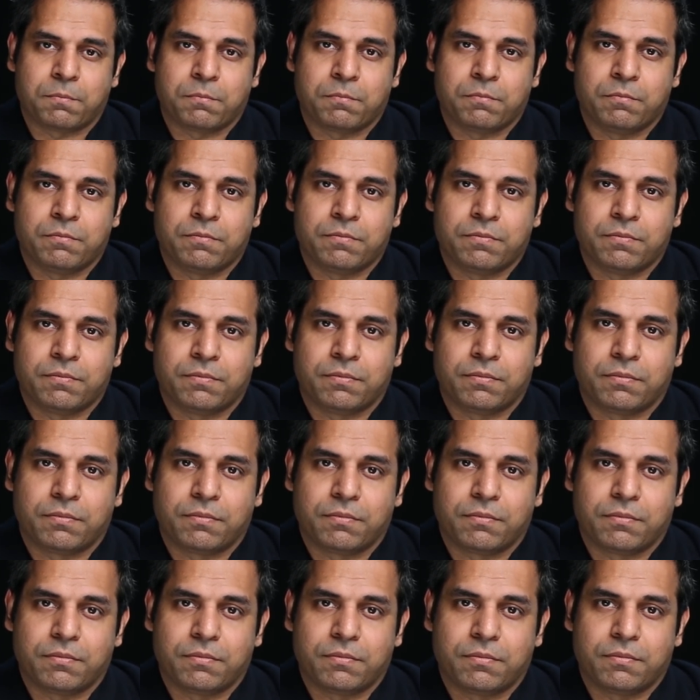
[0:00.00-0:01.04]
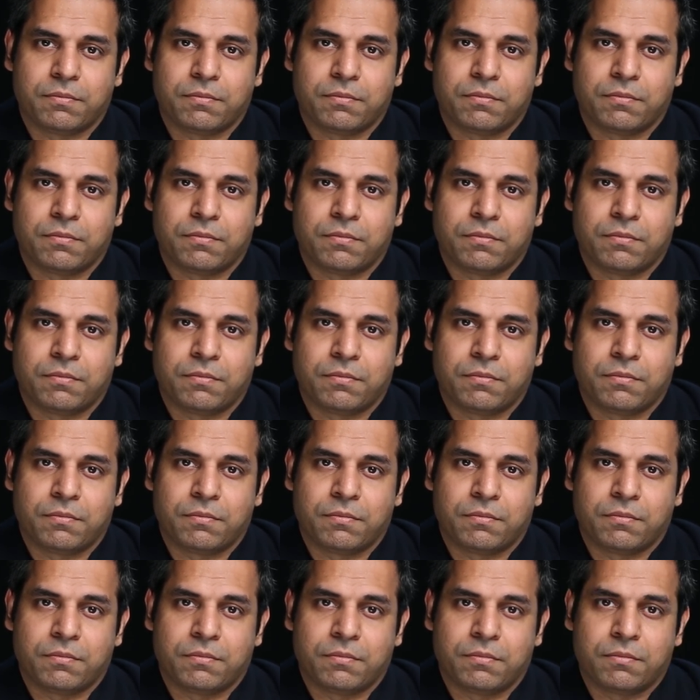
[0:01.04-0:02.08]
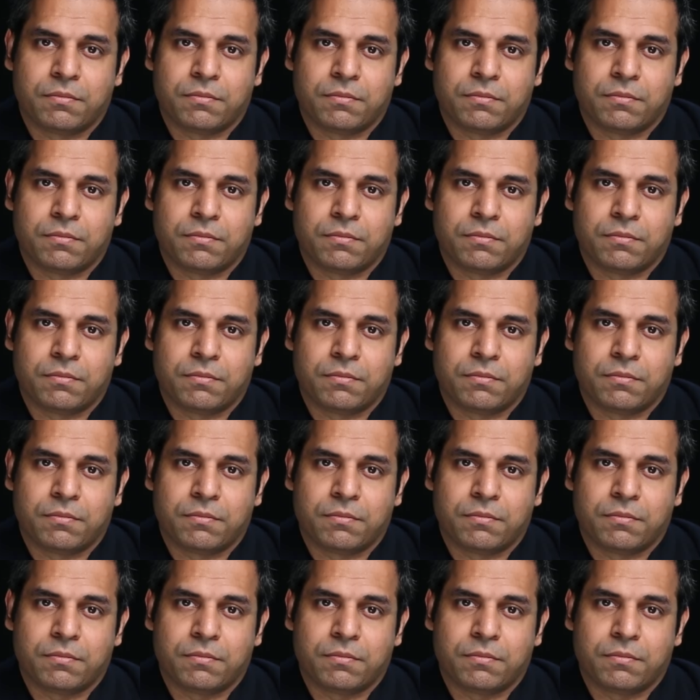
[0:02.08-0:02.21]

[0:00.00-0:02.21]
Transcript: (silence)